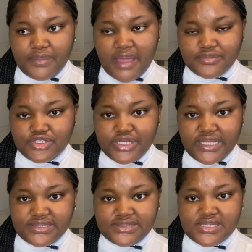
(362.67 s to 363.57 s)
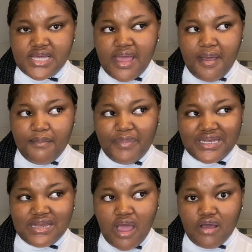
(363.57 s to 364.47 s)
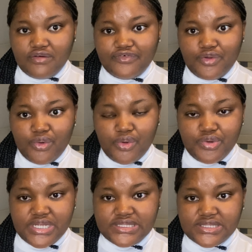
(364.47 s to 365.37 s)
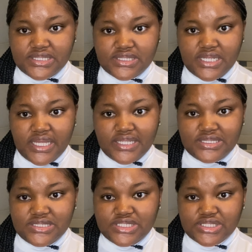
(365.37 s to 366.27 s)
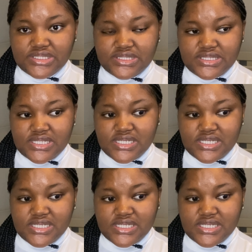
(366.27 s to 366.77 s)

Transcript: I'm stressed, but now for no reason it's just